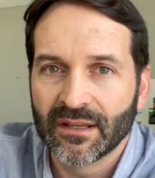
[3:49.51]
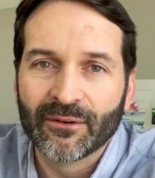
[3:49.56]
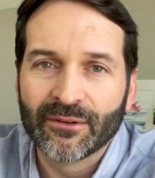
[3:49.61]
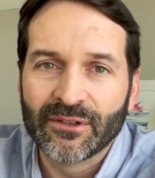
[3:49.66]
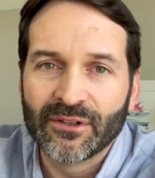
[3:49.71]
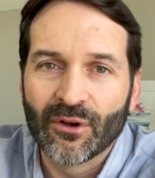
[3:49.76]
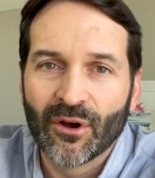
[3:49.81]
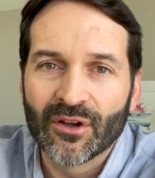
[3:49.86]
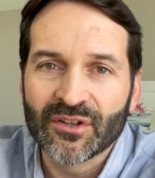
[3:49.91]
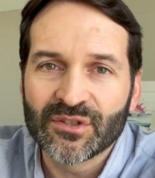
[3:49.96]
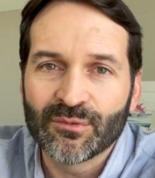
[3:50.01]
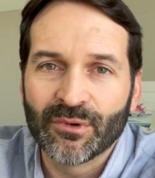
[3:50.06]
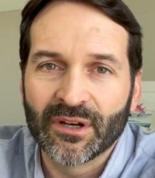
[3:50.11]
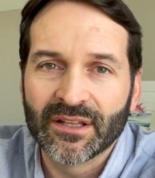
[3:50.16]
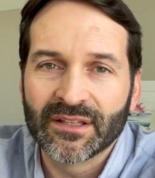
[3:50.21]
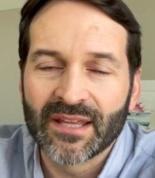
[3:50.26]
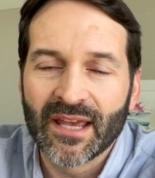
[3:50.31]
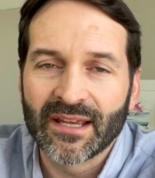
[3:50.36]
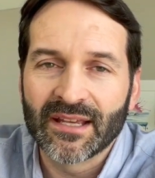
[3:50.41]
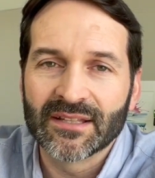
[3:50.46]
But you also
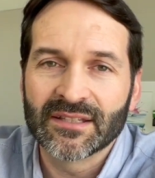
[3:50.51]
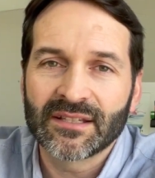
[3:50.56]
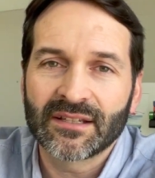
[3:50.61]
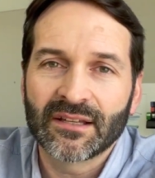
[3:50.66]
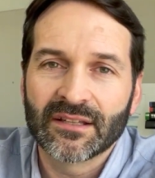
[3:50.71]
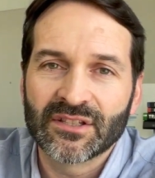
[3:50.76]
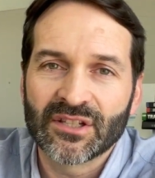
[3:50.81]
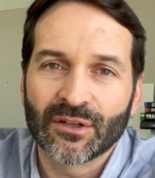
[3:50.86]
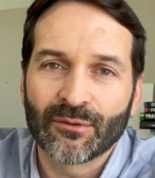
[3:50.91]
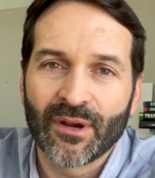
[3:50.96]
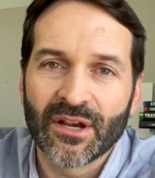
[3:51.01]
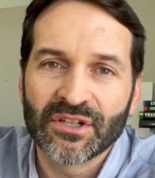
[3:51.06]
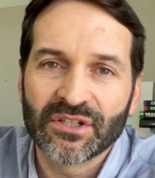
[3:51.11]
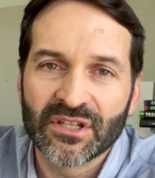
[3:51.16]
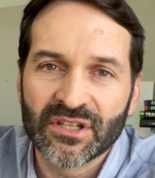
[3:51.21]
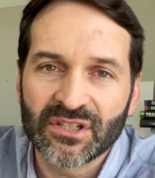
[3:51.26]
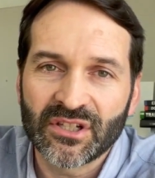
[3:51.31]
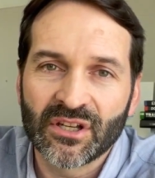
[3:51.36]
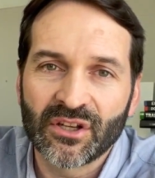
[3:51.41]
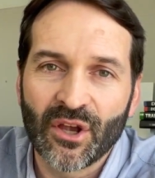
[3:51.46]
want to take into consideration
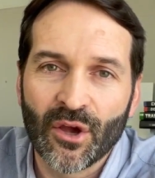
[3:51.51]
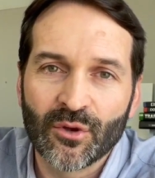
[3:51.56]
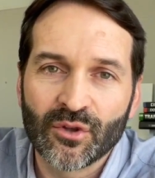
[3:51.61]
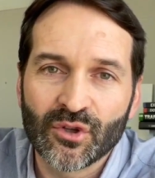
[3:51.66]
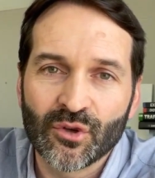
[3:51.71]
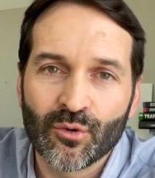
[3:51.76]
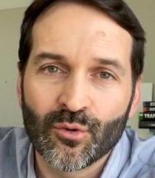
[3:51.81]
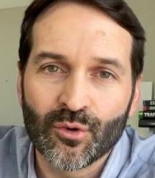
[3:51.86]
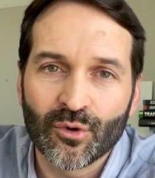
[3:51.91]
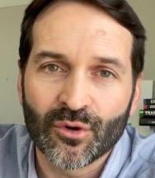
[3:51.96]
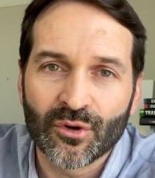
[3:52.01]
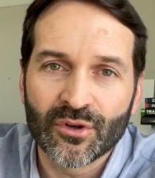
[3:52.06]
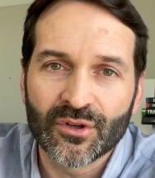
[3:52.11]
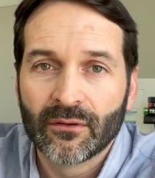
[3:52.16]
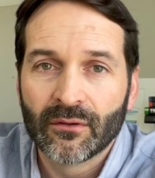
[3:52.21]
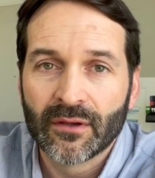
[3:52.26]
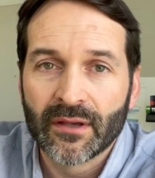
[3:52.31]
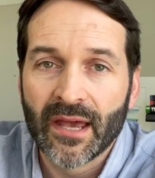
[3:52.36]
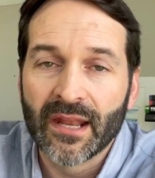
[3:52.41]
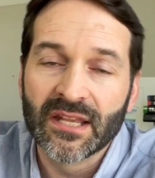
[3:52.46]
this could go
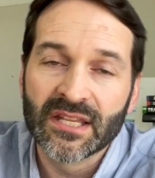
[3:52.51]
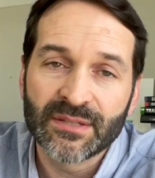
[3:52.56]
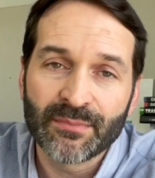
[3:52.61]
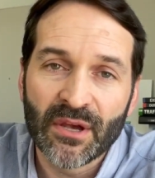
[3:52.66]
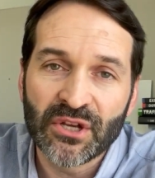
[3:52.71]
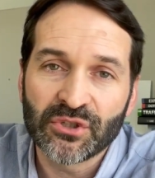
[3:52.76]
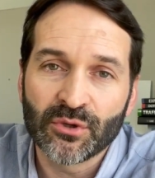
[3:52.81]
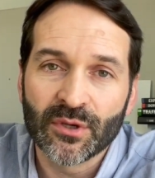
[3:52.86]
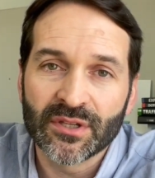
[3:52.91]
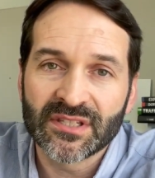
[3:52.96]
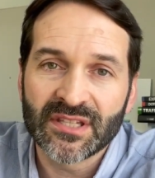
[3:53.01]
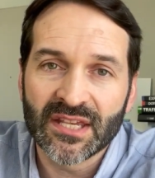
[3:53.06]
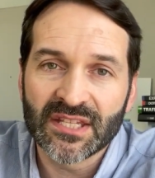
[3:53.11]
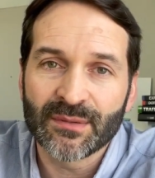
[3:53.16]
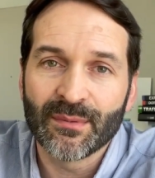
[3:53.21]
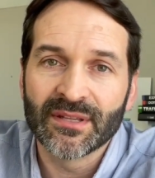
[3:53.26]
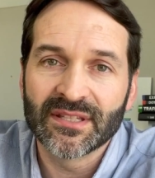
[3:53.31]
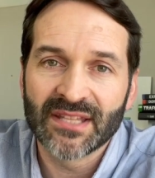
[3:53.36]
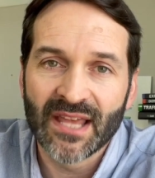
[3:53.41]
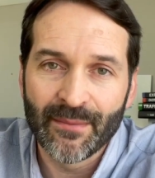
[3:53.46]
towards any special
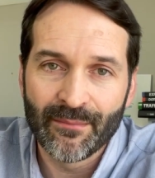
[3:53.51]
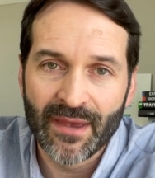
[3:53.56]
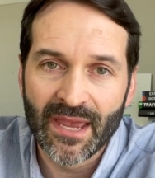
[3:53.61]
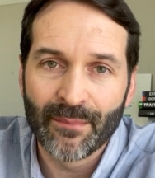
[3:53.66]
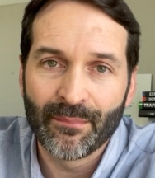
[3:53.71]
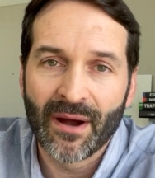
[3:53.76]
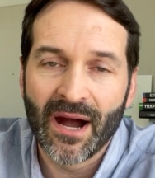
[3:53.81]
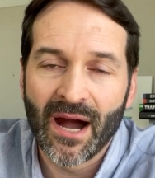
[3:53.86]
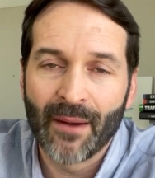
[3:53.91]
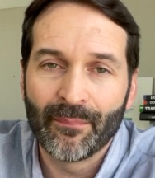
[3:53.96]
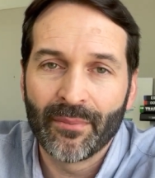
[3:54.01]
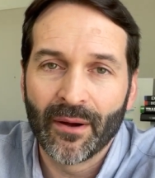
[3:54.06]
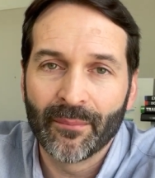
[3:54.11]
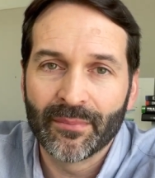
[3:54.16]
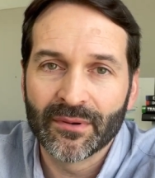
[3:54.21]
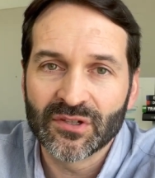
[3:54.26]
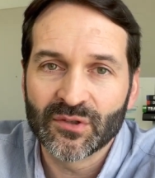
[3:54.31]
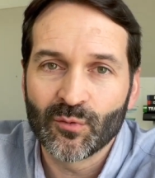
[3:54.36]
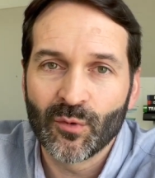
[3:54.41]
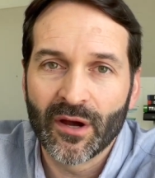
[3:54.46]
assessments that may pop
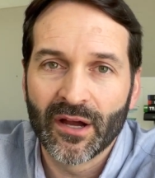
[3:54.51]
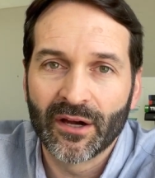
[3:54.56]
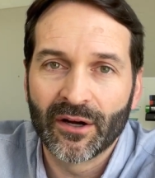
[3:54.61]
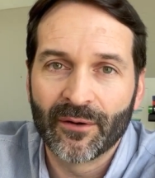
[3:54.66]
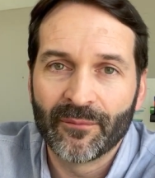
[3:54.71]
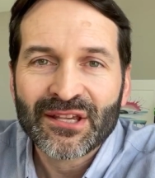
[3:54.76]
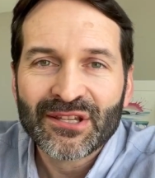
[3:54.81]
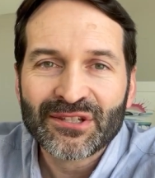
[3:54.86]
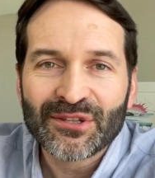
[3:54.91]
up as well.